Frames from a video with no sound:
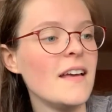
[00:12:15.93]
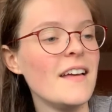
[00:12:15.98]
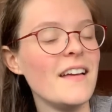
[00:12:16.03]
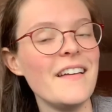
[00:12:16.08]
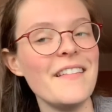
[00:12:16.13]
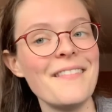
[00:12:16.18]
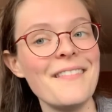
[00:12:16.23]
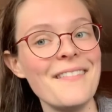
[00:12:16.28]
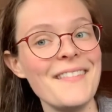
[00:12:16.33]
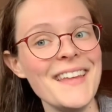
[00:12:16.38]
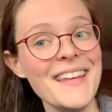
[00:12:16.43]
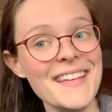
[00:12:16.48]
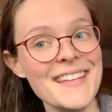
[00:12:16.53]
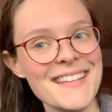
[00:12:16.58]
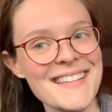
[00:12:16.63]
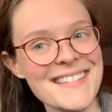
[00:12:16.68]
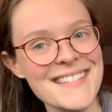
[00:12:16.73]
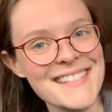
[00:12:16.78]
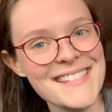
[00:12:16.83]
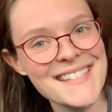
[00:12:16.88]

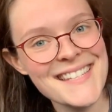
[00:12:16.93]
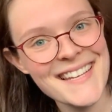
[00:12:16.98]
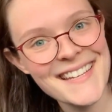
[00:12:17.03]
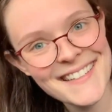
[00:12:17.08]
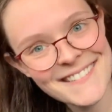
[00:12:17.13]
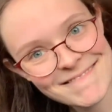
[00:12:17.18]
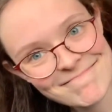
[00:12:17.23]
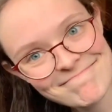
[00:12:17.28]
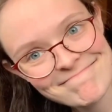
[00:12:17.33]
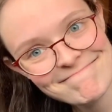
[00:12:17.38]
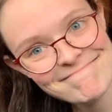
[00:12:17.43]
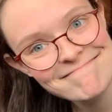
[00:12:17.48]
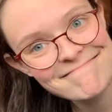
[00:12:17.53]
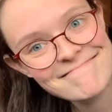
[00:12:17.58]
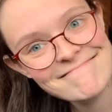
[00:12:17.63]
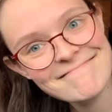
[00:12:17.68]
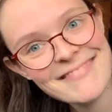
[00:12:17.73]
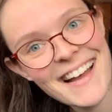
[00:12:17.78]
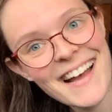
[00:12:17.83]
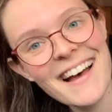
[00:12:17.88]
These
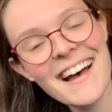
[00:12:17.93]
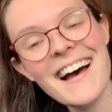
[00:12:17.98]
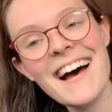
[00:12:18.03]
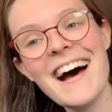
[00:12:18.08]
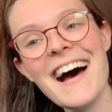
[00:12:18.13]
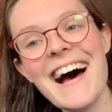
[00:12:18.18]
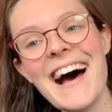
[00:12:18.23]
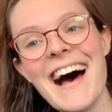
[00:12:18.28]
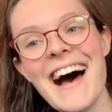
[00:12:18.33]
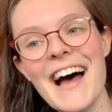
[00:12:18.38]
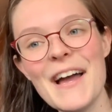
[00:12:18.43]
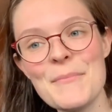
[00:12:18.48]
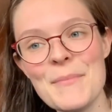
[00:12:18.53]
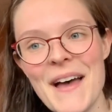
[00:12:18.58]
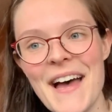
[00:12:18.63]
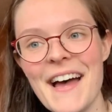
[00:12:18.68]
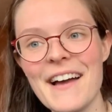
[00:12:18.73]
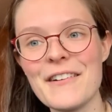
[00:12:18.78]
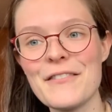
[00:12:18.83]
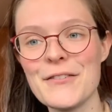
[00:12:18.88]
I
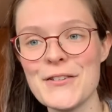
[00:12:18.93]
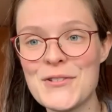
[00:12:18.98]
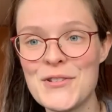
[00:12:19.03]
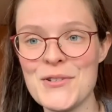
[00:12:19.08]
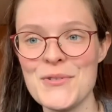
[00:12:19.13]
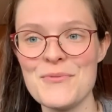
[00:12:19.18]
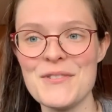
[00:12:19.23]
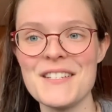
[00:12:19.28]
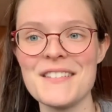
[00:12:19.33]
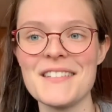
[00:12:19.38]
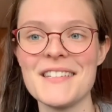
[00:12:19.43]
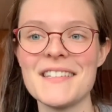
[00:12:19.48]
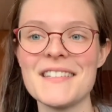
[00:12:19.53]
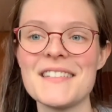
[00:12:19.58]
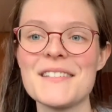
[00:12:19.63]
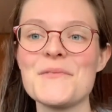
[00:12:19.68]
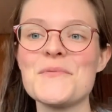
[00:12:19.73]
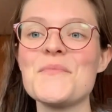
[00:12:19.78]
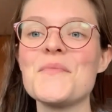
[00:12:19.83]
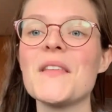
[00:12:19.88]
pack for two
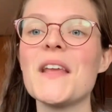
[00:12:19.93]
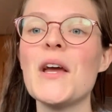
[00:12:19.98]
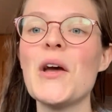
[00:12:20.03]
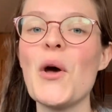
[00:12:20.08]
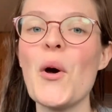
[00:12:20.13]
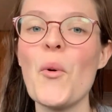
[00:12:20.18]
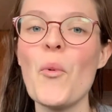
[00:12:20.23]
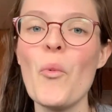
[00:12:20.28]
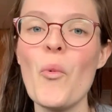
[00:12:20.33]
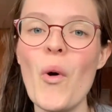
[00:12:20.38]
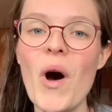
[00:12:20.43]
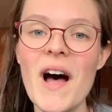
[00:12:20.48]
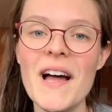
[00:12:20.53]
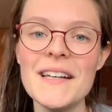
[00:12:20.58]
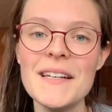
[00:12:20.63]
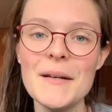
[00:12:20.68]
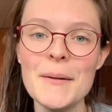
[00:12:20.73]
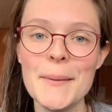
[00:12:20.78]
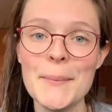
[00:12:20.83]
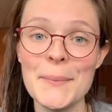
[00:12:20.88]
reasons.
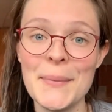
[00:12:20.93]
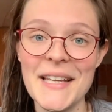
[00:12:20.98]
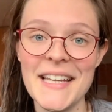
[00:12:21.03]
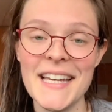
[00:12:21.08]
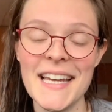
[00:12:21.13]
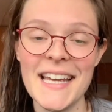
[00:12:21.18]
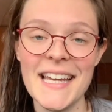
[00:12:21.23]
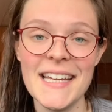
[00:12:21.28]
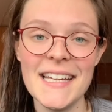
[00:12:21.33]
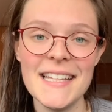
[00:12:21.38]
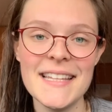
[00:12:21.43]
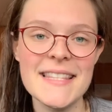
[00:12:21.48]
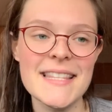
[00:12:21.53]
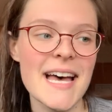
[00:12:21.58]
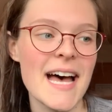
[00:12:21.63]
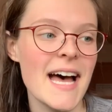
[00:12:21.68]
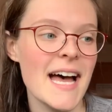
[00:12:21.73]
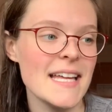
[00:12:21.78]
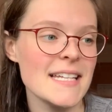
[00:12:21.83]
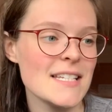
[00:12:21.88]
One being
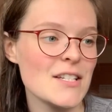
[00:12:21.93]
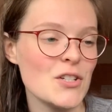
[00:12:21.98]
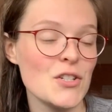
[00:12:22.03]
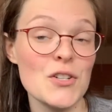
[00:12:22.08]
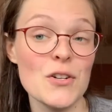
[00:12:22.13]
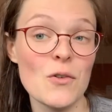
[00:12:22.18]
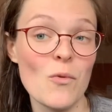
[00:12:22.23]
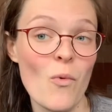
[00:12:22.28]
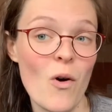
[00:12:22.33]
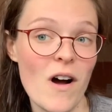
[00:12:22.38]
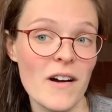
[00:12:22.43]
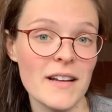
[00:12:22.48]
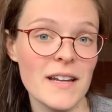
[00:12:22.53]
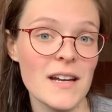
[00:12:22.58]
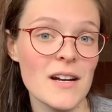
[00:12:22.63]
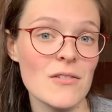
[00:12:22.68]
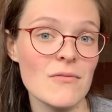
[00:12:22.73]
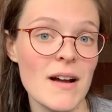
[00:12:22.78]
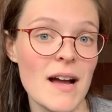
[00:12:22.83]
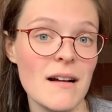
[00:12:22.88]
that you're
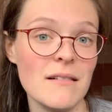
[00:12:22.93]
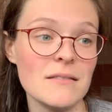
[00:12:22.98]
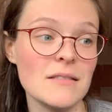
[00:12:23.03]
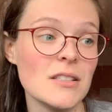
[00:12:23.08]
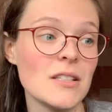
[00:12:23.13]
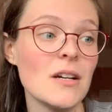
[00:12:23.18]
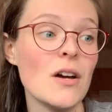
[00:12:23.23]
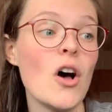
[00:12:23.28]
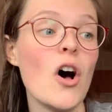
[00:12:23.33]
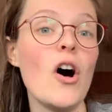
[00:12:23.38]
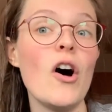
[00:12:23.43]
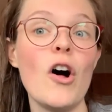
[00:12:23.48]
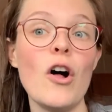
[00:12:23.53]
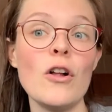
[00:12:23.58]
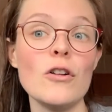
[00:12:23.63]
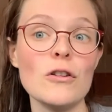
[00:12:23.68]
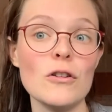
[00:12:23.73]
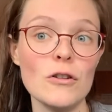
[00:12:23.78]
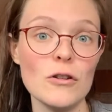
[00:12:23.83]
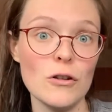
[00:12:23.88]
walking around a
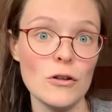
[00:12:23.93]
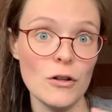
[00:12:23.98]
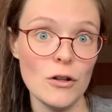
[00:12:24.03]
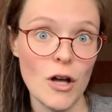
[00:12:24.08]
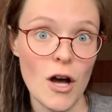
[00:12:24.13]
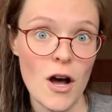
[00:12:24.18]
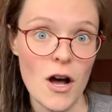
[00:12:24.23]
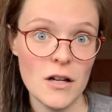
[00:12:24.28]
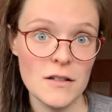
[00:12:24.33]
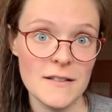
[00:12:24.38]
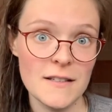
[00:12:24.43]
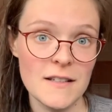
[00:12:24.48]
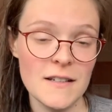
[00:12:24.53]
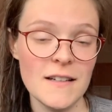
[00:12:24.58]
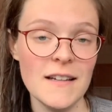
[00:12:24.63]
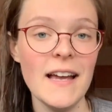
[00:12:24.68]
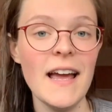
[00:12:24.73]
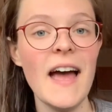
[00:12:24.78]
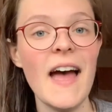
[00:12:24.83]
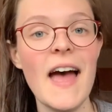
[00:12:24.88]
lot.
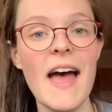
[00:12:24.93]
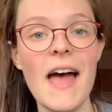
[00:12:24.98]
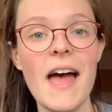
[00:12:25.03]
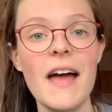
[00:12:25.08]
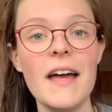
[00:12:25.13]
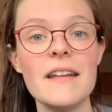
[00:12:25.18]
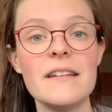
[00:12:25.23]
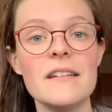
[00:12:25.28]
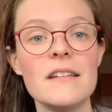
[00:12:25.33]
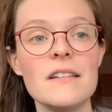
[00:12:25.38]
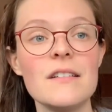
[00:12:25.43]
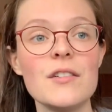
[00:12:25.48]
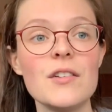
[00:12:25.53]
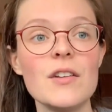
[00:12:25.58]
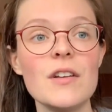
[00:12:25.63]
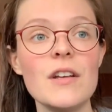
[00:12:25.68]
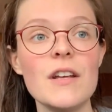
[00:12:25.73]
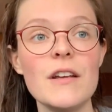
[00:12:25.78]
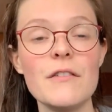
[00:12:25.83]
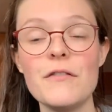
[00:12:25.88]
And
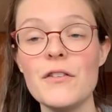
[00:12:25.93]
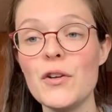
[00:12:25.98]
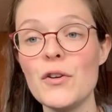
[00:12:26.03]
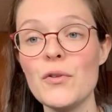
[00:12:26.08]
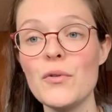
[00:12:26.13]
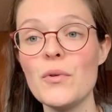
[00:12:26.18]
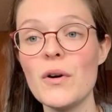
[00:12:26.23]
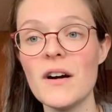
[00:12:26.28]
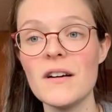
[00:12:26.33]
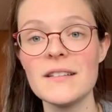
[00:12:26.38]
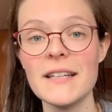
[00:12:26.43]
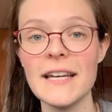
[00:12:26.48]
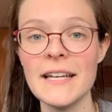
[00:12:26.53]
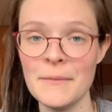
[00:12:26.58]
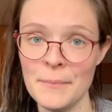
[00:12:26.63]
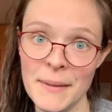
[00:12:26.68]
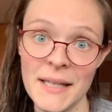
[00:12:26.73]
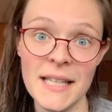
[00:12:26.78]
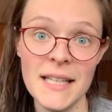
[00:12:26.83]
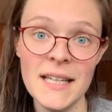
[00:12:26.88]
if you are
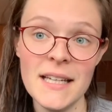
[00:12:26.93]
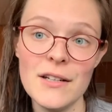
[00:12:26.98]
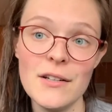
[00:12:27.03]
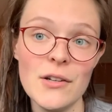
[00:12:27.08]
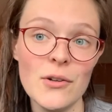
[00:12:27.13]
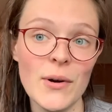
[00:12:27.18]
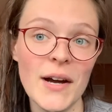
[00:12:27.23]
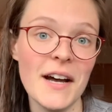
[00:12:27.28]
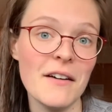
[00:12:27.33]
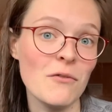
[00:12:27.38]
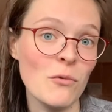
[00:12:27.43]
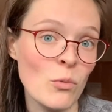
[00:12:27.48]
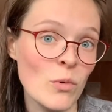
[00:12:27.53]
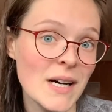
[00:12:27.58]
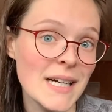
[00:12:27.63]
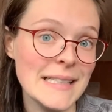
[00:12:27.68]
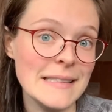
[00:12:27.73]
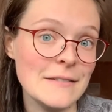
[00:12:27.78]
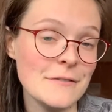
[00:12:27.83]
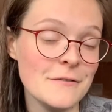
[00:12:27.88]
like me and you have
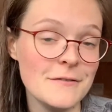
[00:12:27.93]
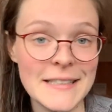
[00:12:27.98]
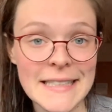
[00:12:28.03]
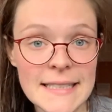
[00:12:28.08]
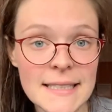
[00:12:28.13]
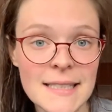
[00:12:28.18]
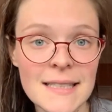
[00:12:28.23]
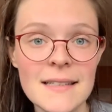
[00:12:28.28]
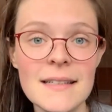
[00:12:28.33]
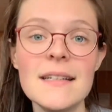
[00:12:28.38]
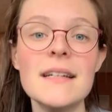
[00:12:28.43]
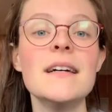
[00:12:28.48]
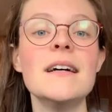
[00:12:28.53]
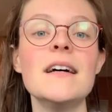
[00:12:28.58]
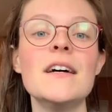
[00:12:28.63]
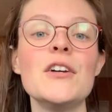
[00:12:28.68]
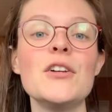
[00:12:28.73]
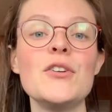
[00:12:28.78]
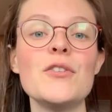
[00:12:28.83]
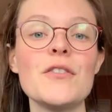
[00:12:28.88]
wide feet,
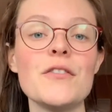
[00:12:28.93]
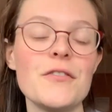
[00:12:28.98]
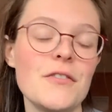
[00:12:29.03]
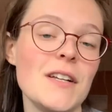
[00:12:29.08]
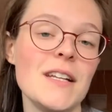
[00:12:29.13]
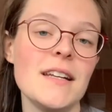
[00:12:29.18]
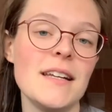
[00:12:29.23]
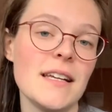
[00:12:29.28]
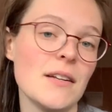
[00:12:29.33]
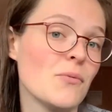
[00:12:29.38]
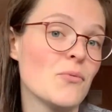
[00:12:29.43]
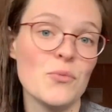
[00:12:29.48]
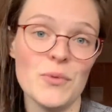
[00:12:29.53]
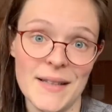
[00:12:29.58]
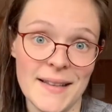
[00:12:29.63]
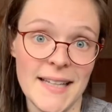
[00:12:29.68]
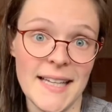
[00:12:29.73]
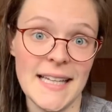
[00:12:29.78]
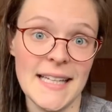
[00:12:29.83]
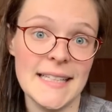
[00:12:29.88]
your feet get
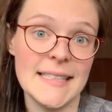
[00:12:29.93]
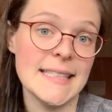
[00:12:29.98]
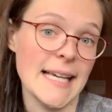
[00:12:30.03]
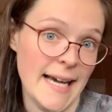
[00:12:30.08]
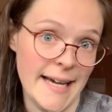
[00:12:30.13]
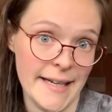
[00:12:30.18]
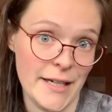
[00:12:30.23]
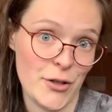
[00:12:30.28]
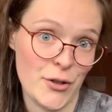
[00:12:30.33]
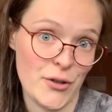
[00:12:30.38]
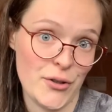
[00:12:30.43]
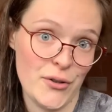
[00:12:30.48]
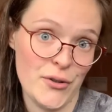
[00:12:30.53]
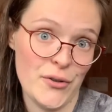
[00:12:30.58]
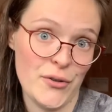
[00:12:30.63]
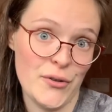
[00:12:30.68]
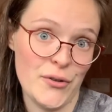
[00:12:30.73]
really tired.